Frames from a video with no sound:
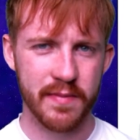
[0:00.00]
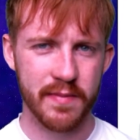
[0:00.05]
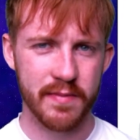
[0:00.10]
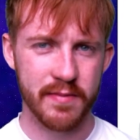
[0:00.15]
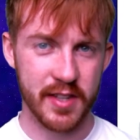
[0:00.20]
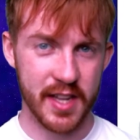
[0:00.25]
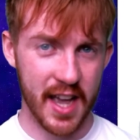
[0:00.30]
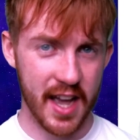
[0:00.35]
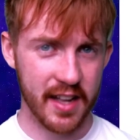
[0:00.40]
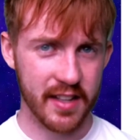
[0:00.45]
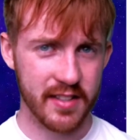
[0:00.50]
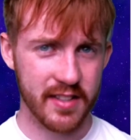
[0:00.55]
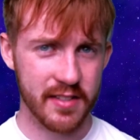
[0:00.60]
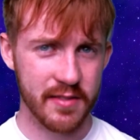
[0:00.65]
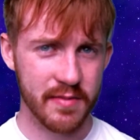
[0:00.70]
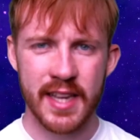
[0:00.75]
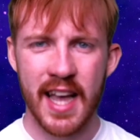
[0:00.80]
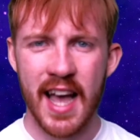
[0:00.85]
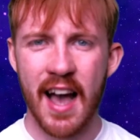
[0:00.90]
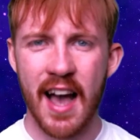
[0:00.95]
Yet.
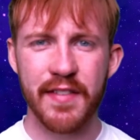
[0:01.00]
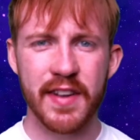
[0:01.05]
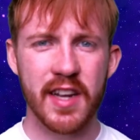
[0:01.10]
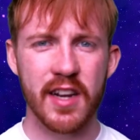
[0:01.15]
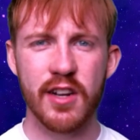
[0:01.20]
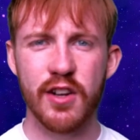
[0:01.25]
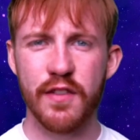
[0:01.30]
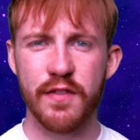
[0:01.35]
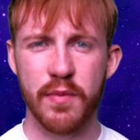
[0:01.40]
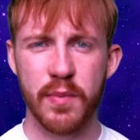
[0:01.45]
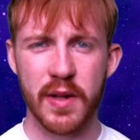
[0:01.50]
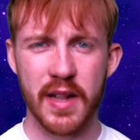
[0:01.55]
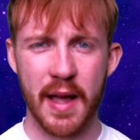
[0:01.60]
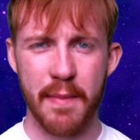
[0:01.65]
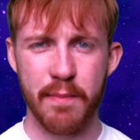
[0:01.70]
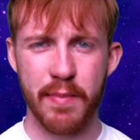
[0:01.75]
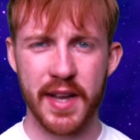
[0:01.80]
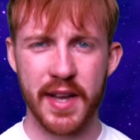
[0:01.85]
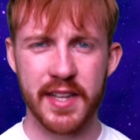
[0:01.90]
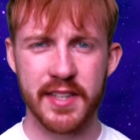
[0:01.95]
Having a lovable
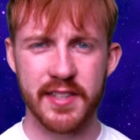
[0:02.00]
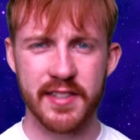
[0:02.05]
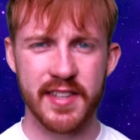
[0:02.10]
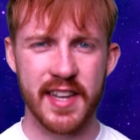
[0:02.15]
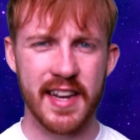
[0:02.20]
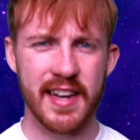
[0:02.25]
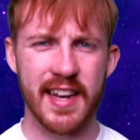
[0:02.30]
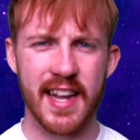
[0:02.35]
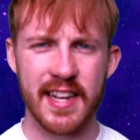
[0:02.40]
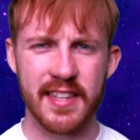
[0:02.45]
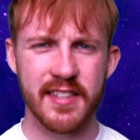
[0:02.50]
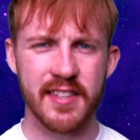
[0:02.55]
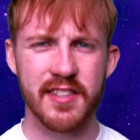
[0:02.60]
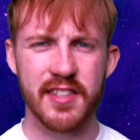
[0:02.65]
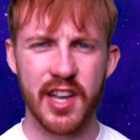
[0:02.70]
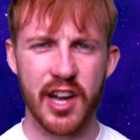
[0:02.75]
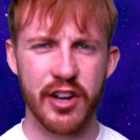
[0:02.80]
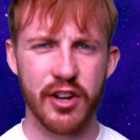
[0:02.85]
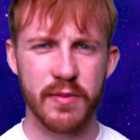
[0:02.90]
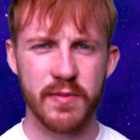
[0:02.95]
NPC later
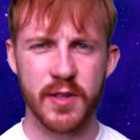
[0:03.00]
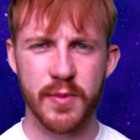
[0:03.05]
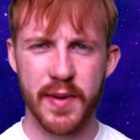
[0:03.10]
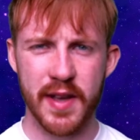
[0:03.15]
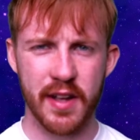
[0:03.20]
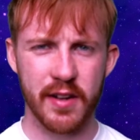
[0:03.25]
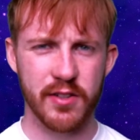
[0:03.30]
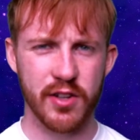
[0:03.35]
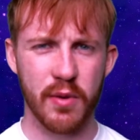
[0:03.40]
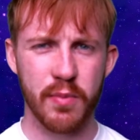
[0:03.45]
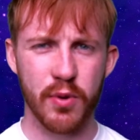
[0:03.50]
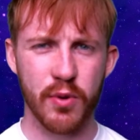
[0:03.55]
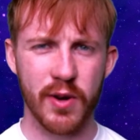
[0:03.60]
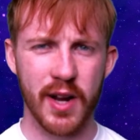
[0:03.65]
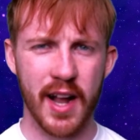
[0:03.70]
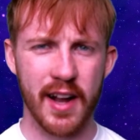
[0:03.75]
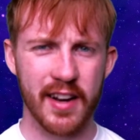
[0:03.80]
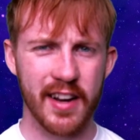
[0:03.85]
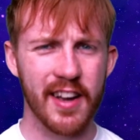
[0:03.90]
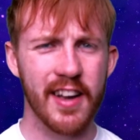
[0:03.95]
turn up to be a
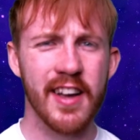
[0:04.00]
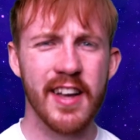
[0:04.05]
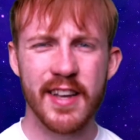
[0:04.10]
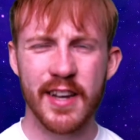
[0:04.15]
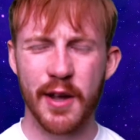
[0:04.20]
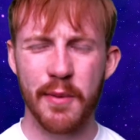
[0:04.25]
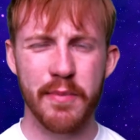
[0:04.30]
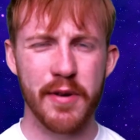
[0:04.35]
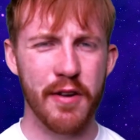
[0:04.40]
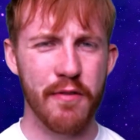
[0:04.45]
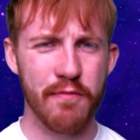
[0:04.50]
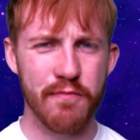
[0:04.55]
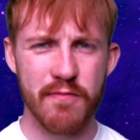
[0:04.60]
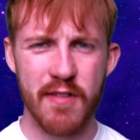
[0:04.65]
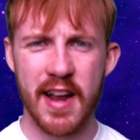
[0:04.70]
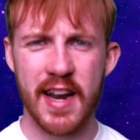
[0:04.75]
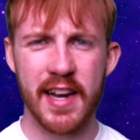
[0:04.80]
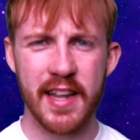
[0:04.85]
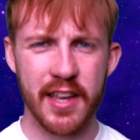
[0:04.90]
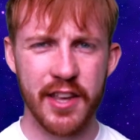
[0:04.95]
doppelganger can be a
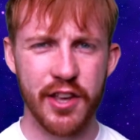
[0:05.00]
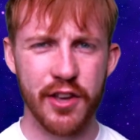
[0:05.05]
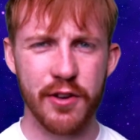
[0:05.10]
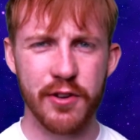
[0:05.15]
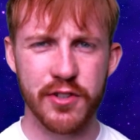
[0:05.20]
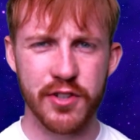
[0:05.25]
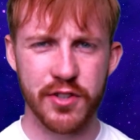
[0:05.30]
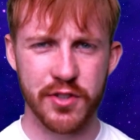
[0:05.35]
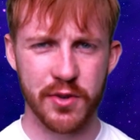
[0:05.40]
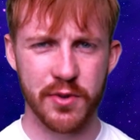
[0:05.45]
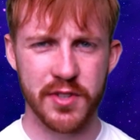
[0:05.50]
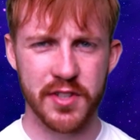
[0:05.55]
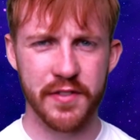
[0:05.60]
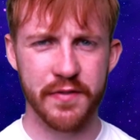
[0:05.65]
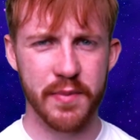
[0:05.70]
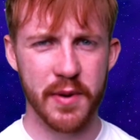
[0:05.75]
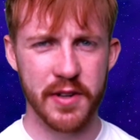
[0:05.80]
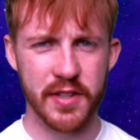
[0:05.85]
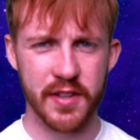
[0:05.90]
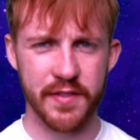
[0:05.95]
really huge source of
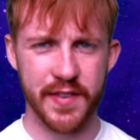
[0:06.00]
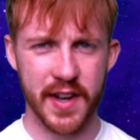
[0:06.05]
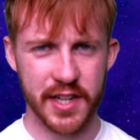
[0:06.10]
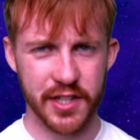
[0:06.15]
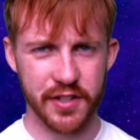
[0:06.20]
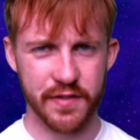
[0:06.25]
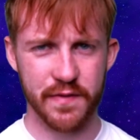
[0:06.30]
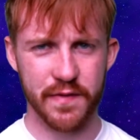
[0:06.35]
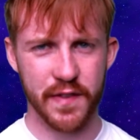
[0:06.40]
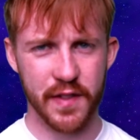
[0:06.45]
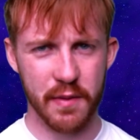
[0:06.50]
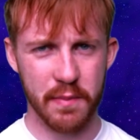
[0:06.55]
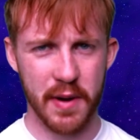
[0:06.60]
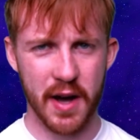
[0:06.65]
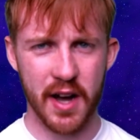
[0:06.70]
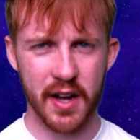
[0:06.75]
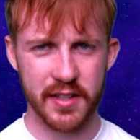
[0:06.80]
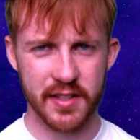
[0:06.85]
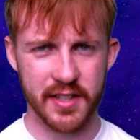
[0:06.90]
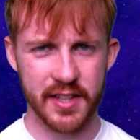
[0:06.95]
motivation for the
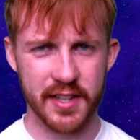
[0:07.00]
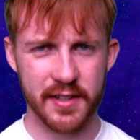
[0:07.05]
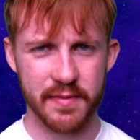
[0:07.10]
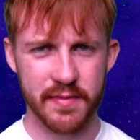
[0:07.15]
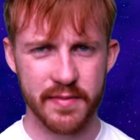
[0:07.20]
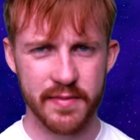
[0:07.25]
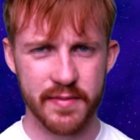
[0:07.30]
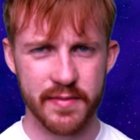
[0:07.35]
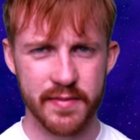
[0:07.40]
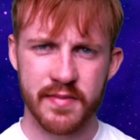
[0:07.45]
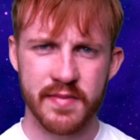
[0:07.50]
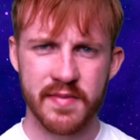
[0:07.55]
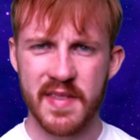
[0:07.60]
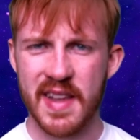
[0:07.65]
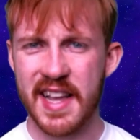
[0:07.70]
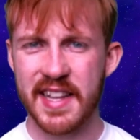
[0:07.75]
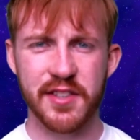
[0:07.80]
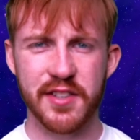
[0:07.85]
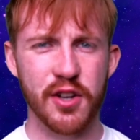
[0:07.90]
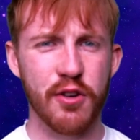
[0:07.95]
party.
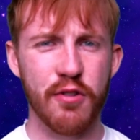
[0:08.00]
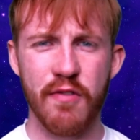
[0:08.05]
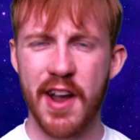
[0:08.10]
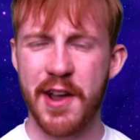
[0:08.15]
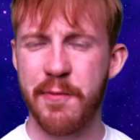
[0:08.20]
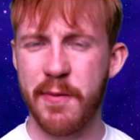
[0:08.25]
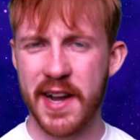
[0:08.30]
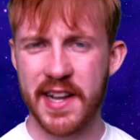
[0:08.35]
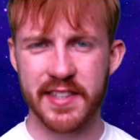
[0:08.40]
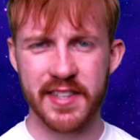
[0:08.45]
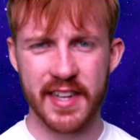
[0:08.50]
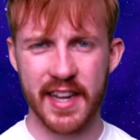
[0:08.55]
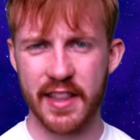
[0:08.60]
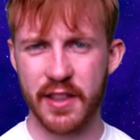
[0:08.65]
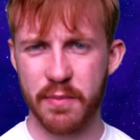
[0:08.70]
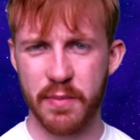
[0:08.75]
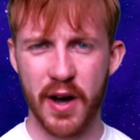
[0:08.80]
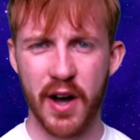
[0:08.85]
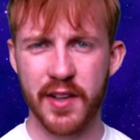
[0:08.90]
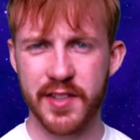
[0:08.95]
It's a great way to get the
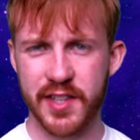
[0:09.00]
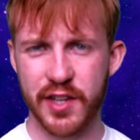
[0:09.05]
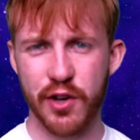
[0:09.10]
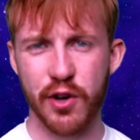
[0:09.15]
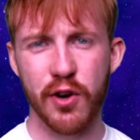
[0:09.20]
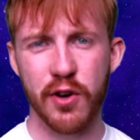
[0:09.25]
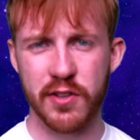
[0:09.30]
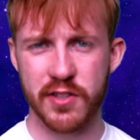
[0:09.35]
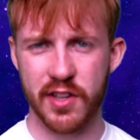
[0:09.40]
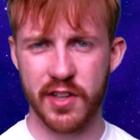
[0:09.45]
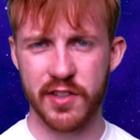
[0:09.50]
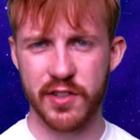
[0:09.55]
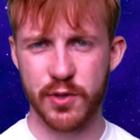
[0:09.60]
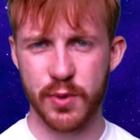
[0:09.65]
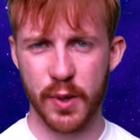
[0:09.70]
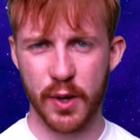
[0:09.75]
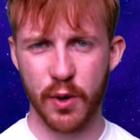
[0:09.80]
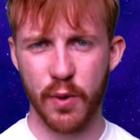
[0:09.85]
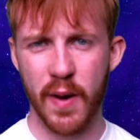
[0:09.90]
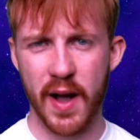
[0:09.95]
party hooked onto
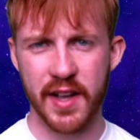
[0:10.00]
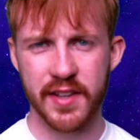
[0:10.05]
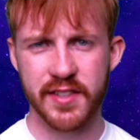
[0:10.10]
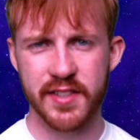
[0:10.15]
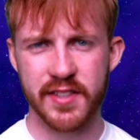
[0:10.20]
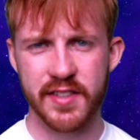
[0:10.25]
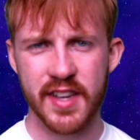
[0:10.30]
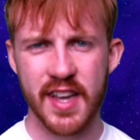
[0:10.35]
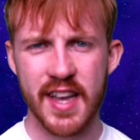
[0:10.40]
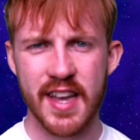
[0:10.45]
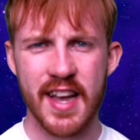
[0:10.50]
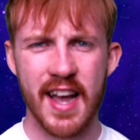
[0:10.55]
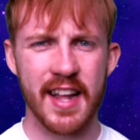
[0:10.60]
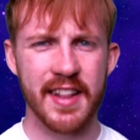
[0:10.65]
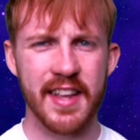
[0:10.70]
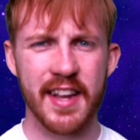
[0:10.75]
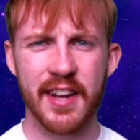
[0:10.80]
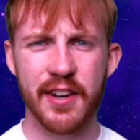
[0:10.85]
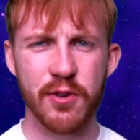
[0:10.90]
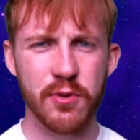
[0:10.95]
a quest, and
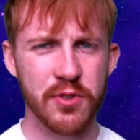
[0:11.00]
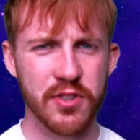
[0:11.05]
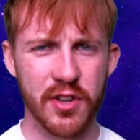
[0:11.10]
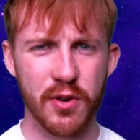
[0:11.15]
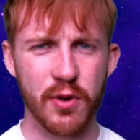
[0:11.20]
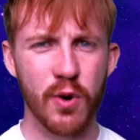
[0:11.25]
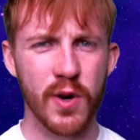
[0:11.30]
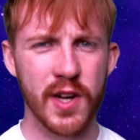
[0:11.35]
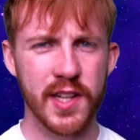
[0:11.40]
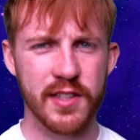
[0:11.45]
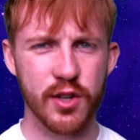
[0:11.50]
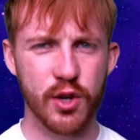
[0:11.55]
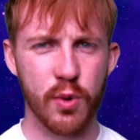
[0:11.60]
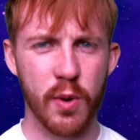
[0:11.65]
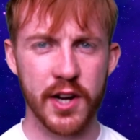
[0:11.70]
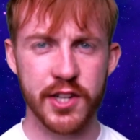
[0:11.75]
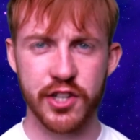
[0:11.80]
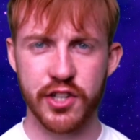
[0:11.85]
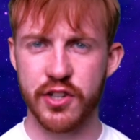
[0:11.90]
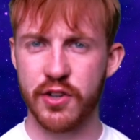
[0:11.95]
they can also call into
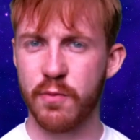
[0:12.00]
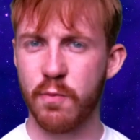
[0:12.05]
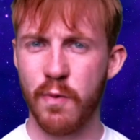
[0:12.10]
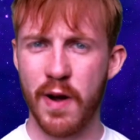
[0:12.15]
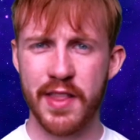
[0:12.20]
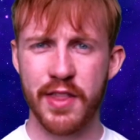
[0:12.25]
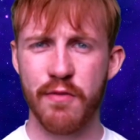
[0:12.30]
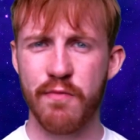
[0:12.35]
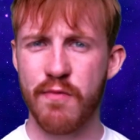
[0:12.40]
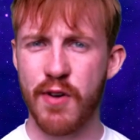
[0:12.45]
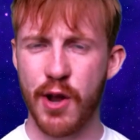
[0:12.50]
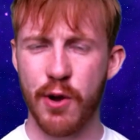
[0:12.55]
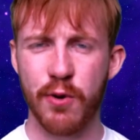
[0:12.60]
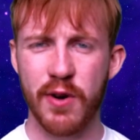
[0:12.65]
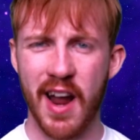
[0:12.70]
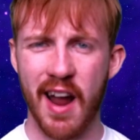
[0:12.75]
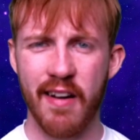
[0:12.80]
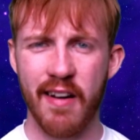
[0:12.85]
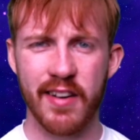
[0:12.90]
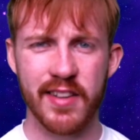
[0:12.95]
question when the real
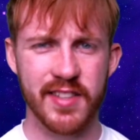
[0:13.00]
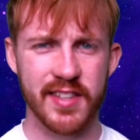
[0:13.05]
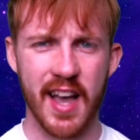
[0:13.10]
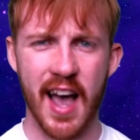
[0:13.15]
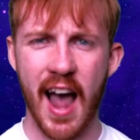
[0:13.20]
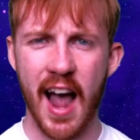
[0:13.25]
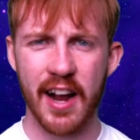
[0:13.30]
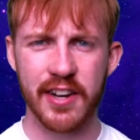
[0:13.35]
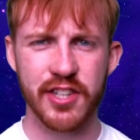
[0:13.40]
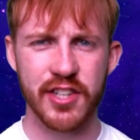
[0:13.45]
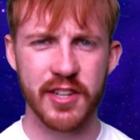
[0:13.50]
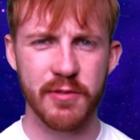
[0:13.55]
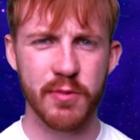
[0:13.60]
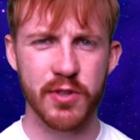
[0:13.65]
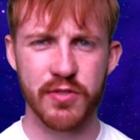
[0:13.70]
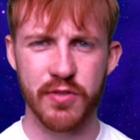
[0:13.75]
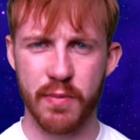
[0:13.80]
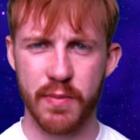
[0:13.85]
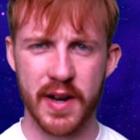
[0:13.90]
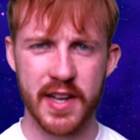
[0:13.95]
character actually
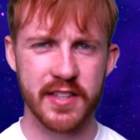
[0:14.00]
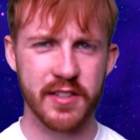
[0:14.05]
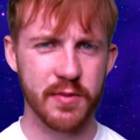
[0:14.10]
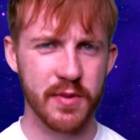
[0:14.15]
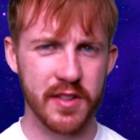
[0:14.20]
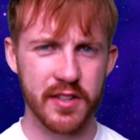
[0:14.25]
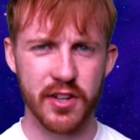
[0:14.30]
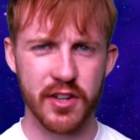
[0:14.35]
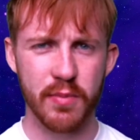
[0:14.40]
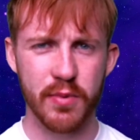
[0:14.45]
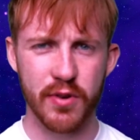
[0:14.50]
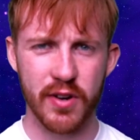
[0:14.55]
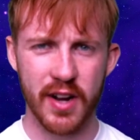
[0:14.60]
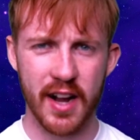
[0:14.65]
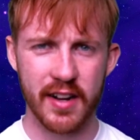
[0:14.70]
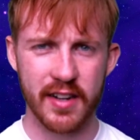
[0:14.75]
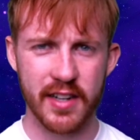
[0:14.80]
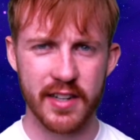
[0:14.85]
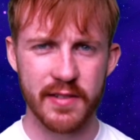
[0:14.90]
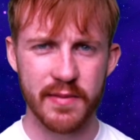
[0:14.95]
was replaced with the
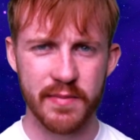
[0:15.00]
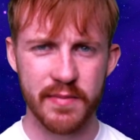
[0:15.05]
doppelganger.